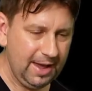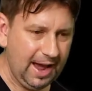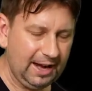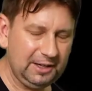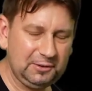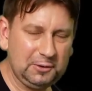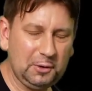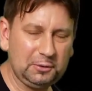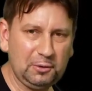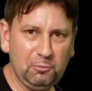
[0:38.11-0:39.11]
and it's
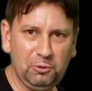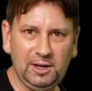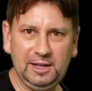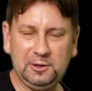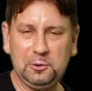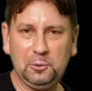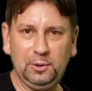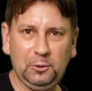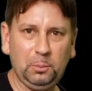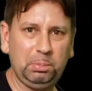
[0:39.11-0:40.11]
got some really cool
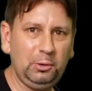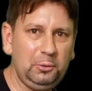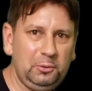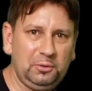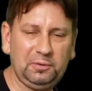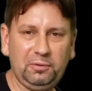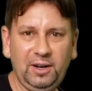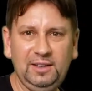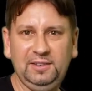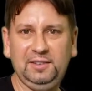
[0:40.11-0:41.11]
little blues
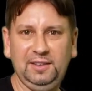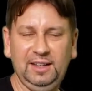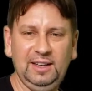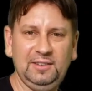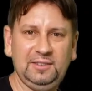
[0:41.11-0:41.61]
phrases in it,